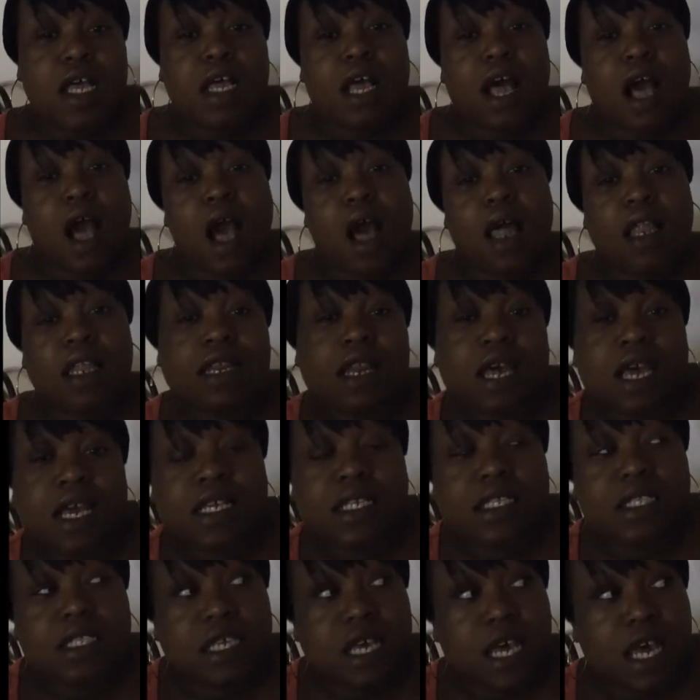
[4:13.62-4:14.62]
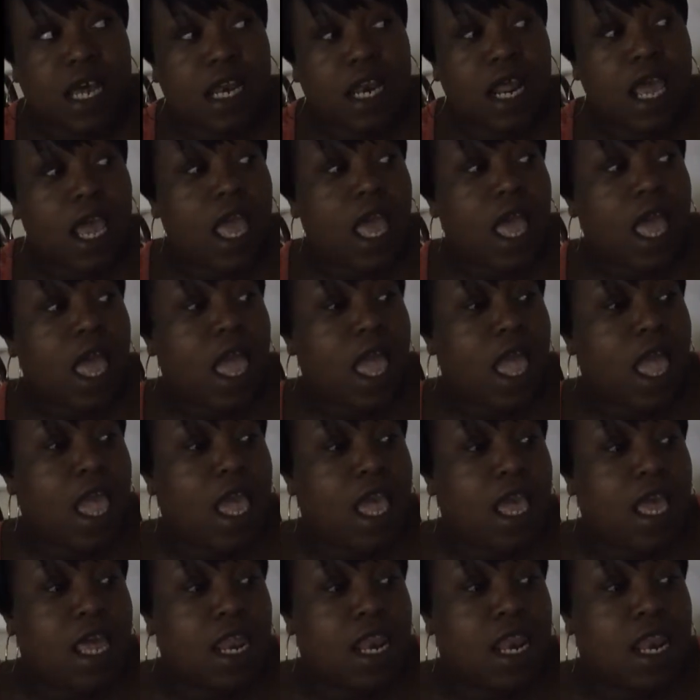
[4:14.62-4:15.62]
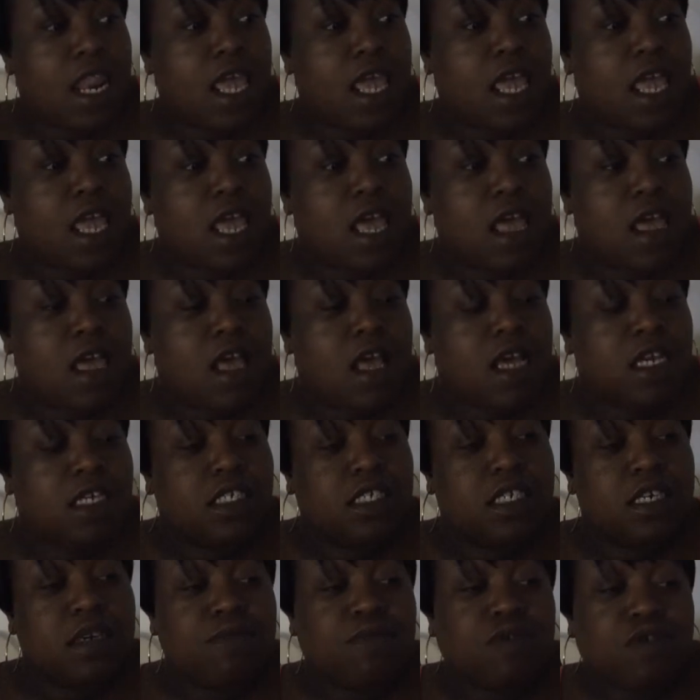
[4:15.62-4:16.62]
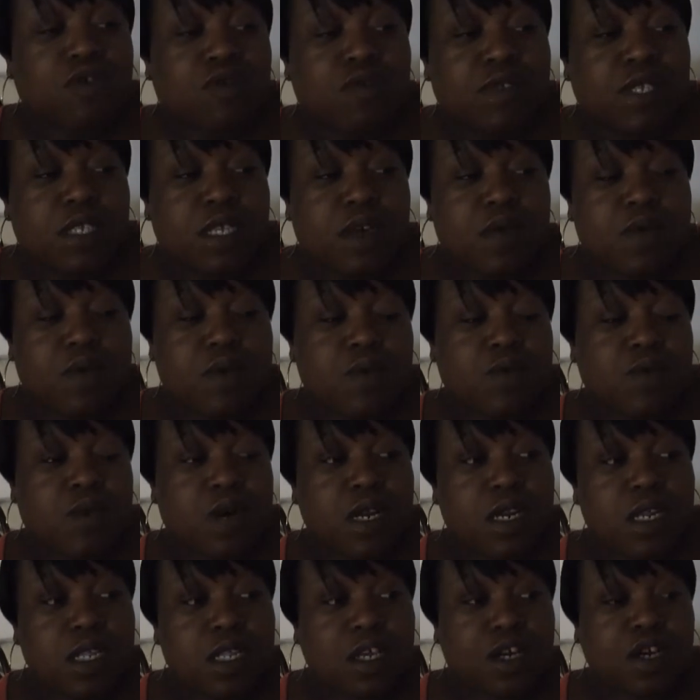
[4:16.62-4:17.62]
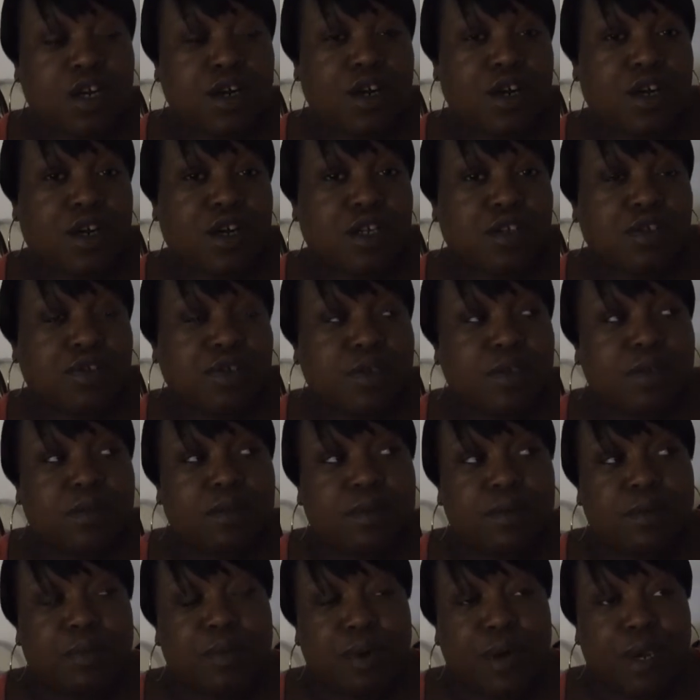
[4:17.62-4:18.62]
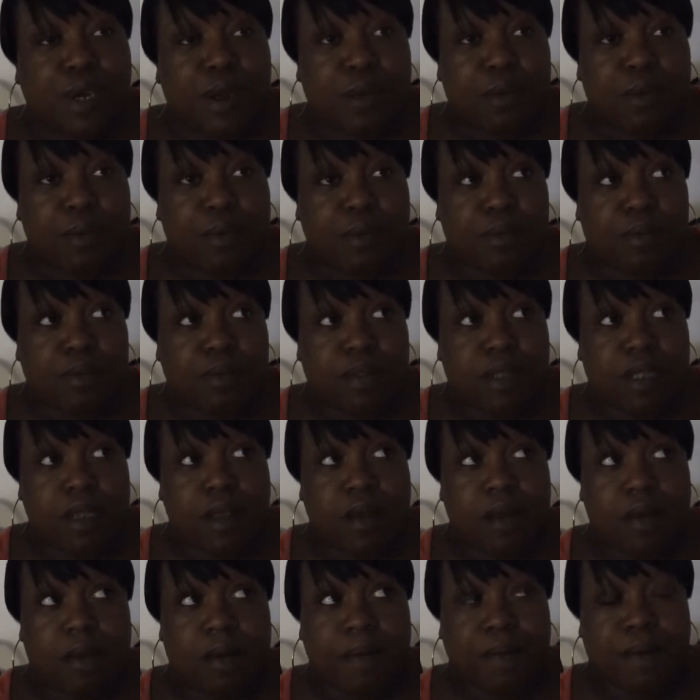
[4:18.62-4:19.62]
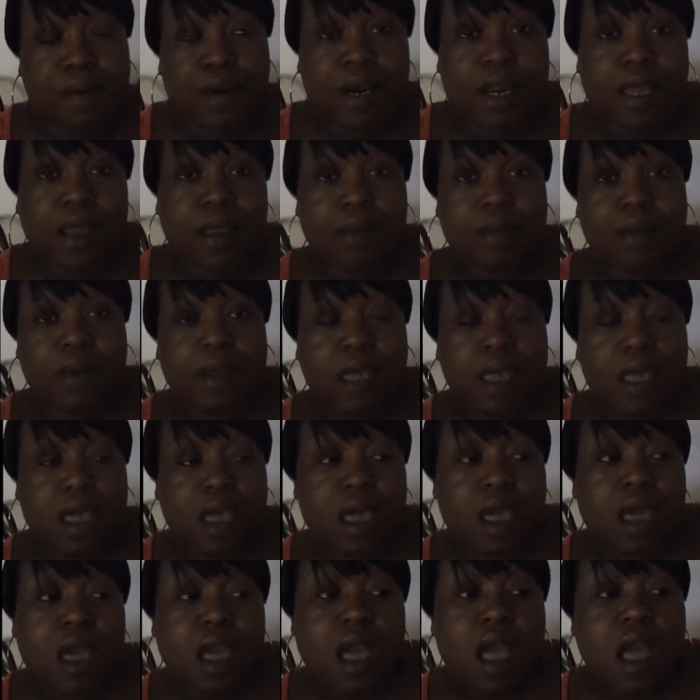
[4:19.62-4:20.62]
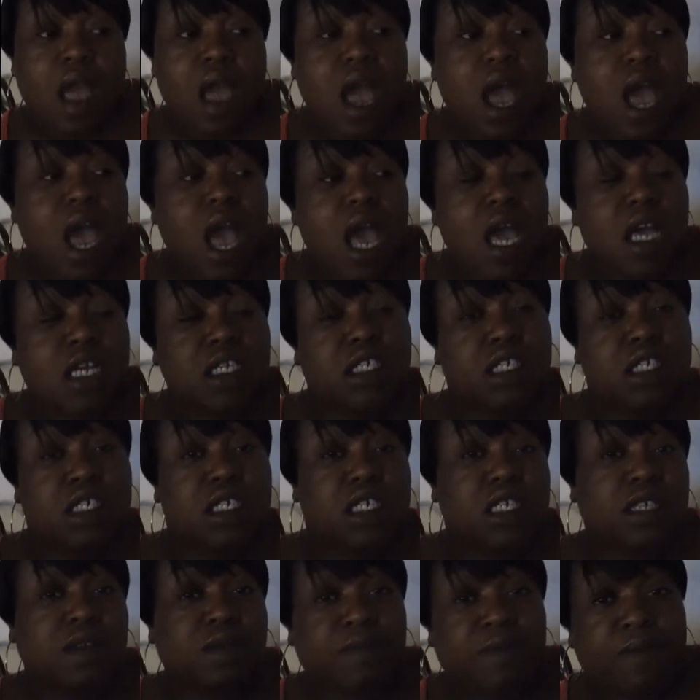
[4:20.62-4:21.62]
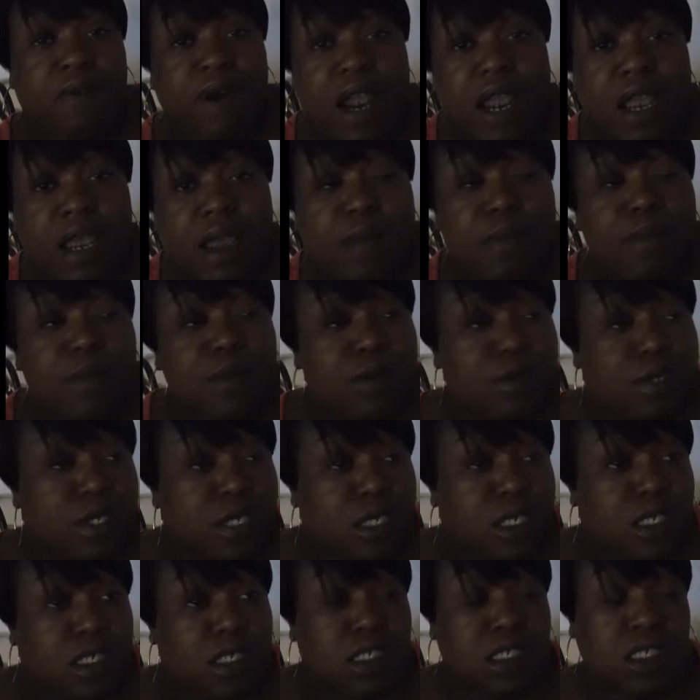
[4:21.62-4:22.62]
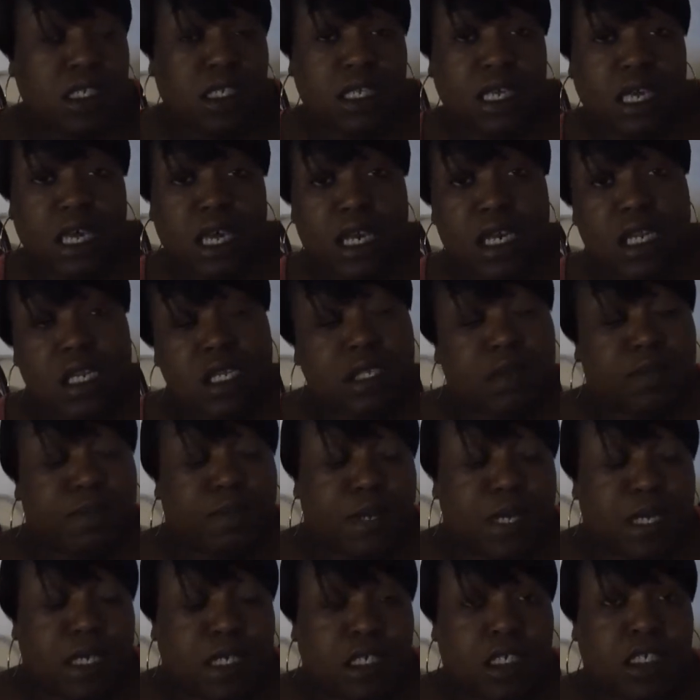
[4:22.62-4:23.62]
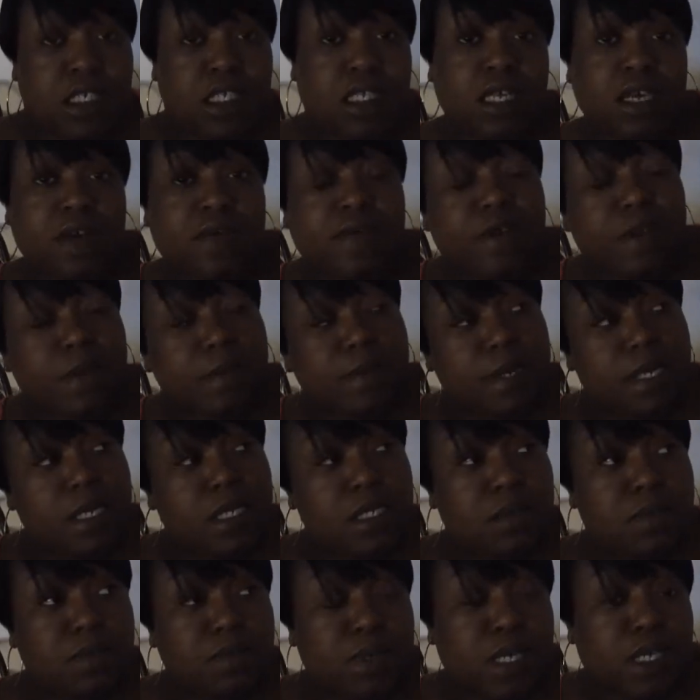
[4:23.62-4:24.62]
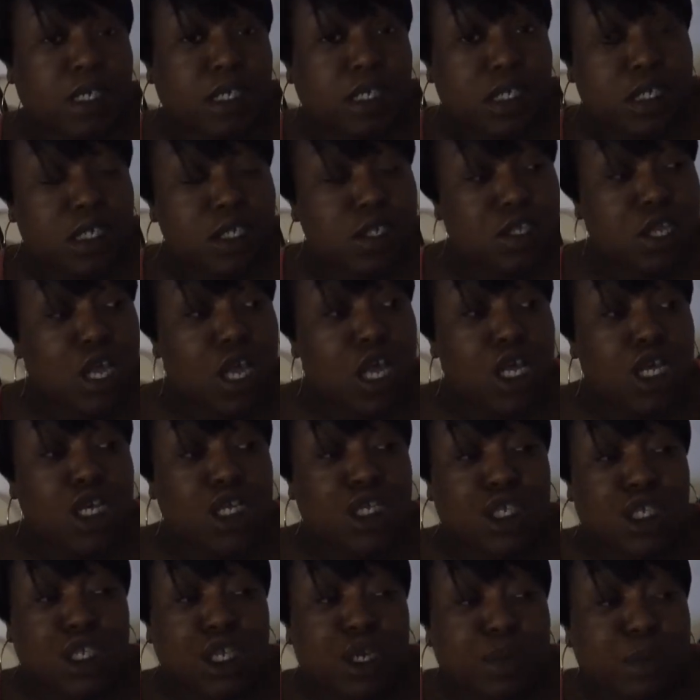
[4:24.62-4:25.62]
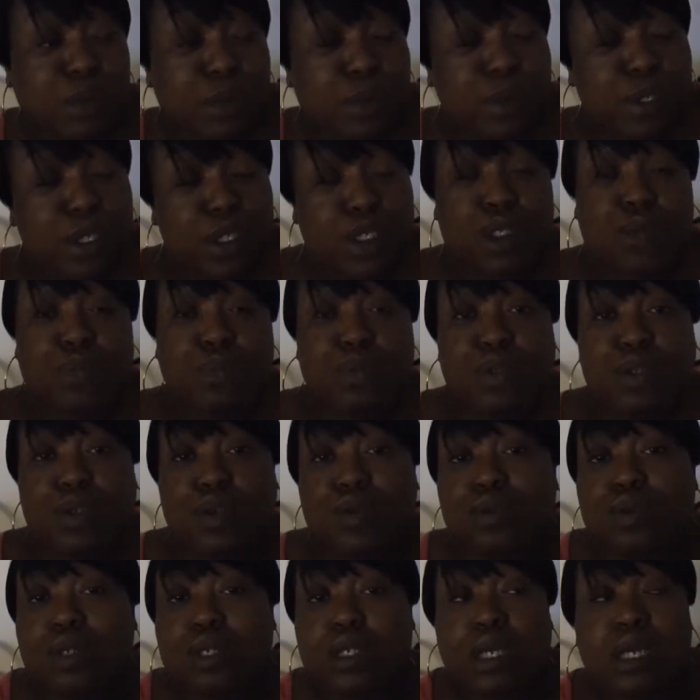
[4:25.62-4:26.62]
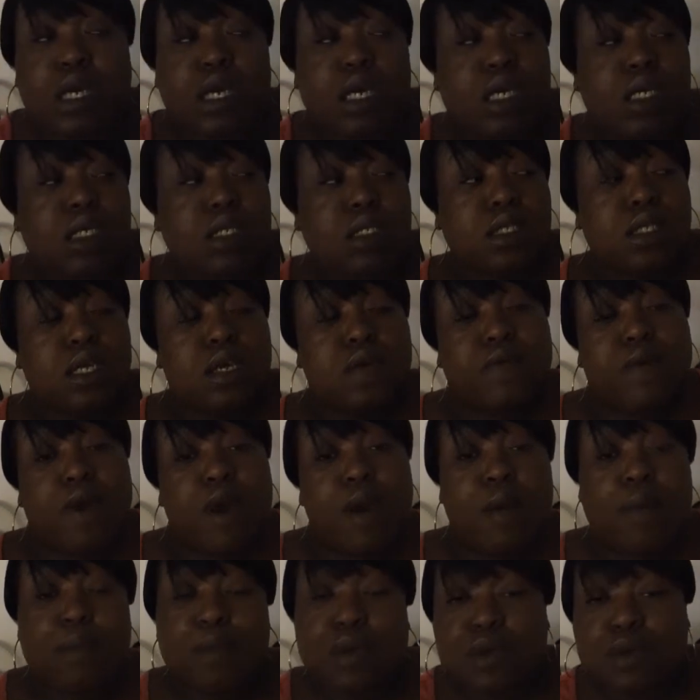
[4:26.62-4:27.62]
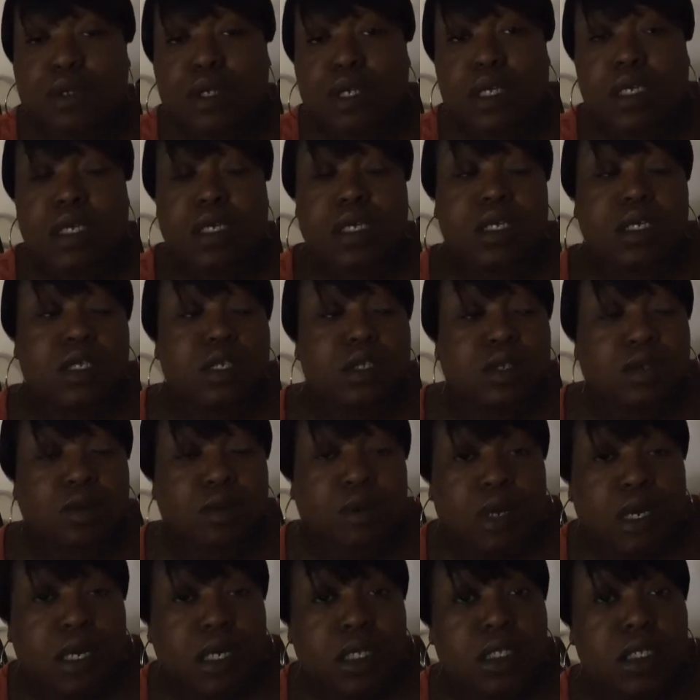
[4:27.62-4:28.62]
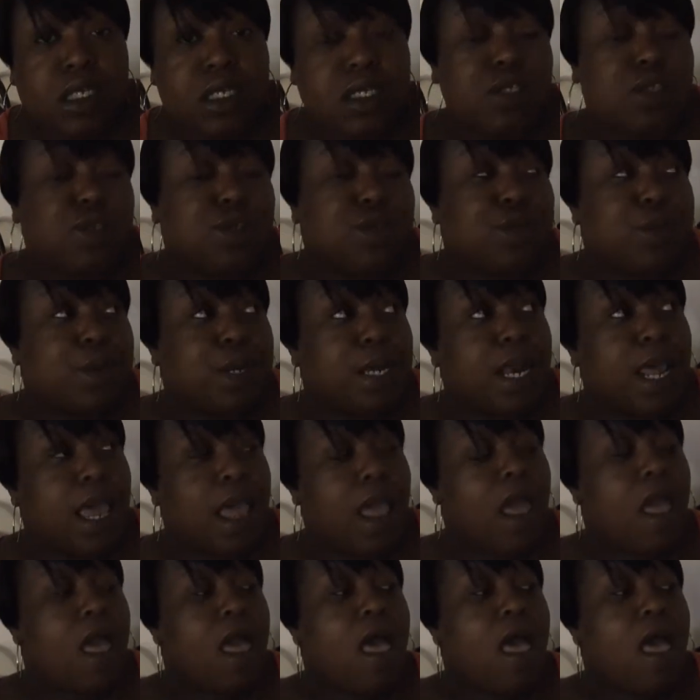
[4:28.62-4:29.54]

all of that's done and she moves in with one of the girls from the Pretty in Pink. And she's writing music, she's getting these beats, she's giving him this beat, she's sleeping with this producer and he's giving her music and he's doing this and he's doing that.